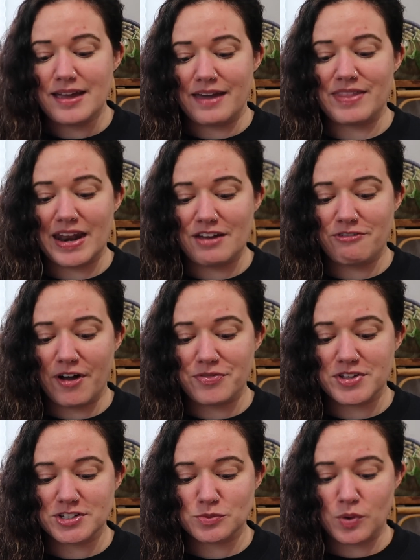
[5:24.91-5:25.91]
And then I
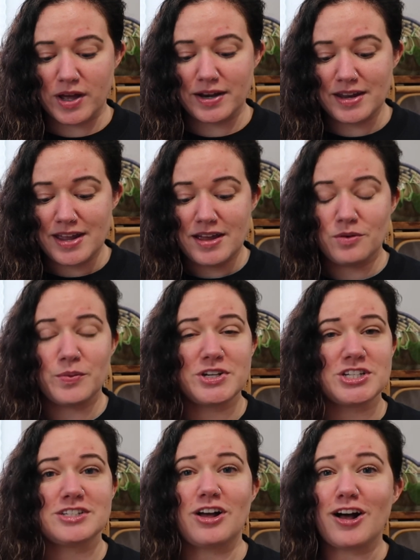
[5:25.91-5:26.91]
found this one,
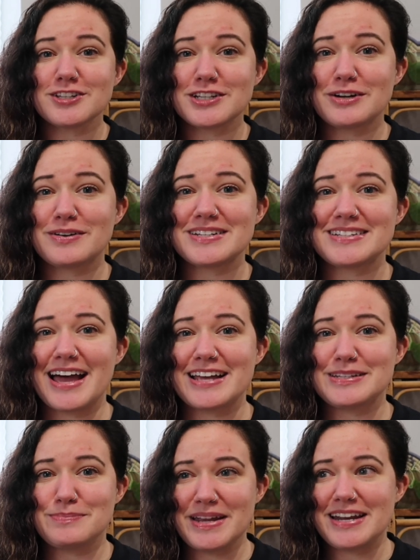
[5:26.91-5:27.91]
which is also a
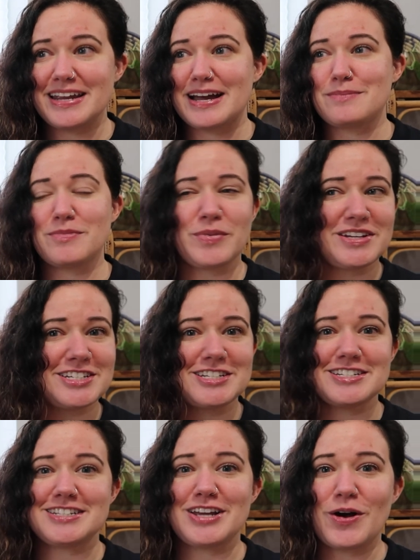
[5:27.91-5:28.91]
size medium, which
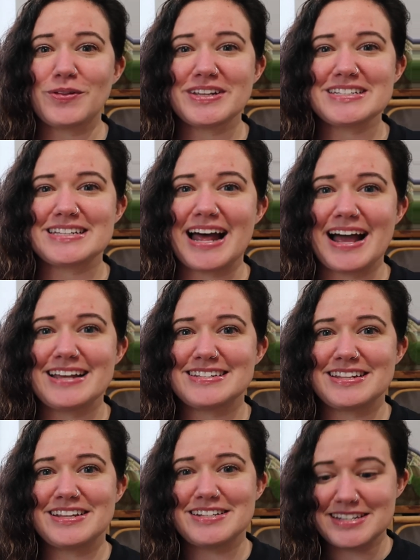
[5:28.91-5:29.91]
is the only size
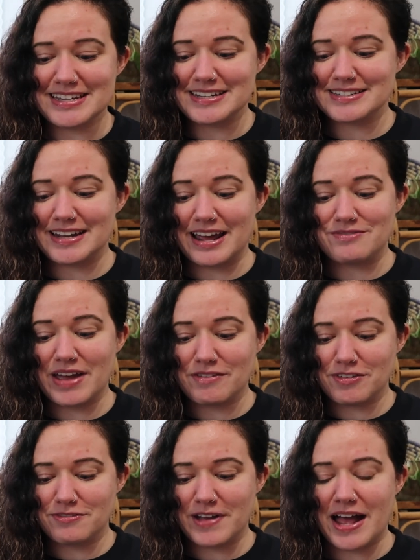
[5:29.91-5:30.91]
in the tees that I've
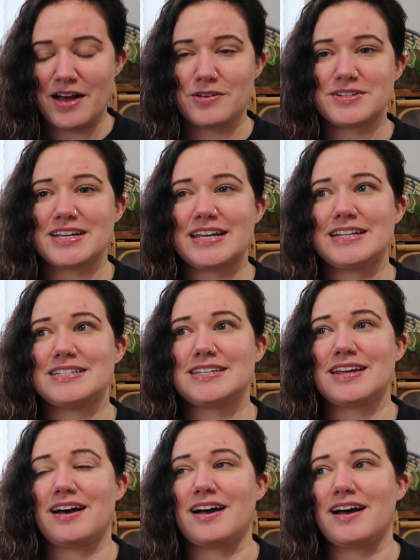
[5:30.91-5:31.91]
ever found. It's
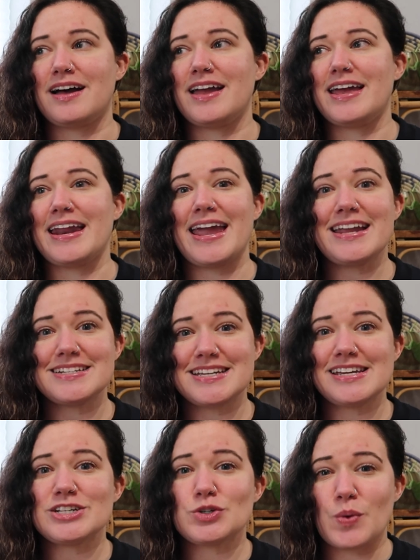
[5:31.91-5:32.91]
an
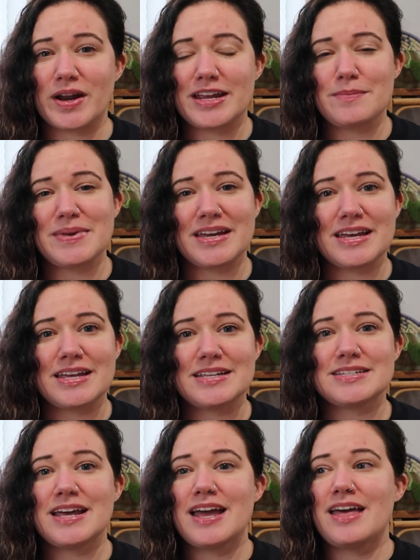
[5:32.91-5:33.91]
18-20
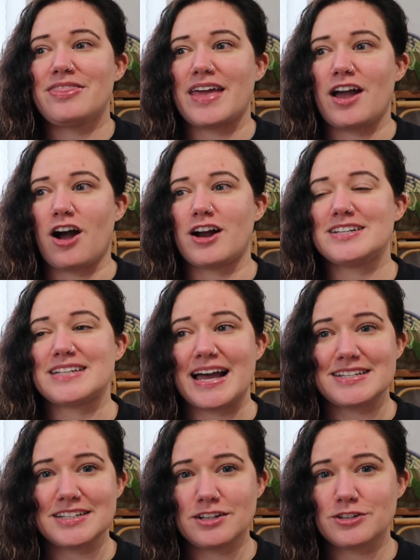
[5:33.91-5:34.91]
because they are
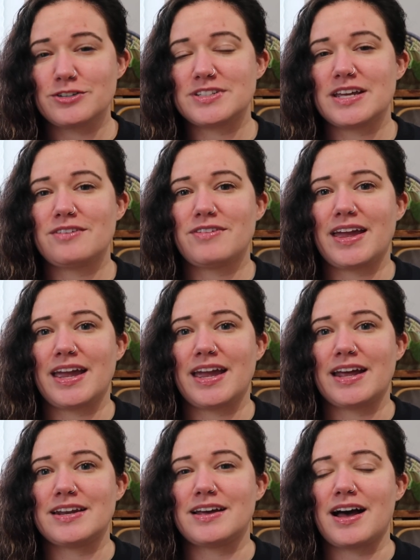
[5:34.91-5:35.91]
size inclusive
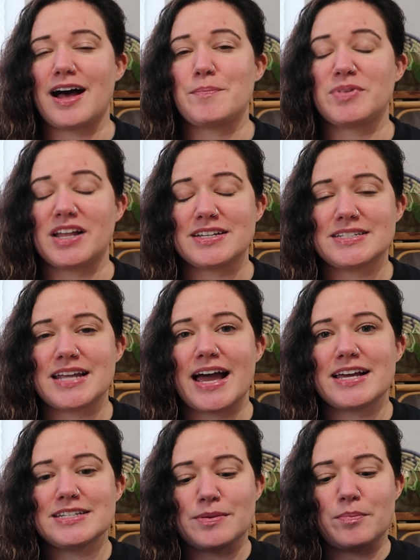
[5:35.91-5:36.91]
and a plus
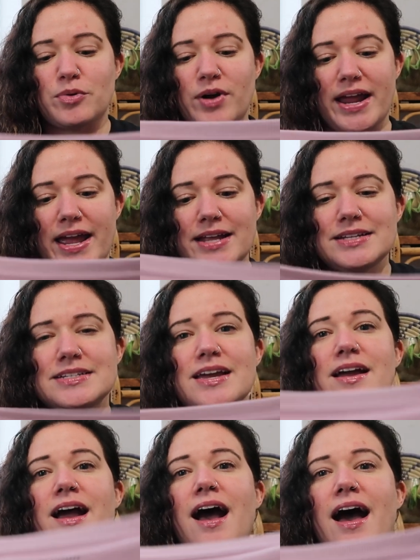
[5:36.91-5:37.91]
size brand.
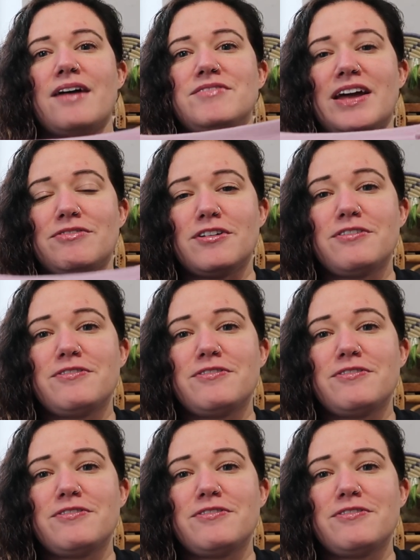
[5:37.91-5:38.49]
I've never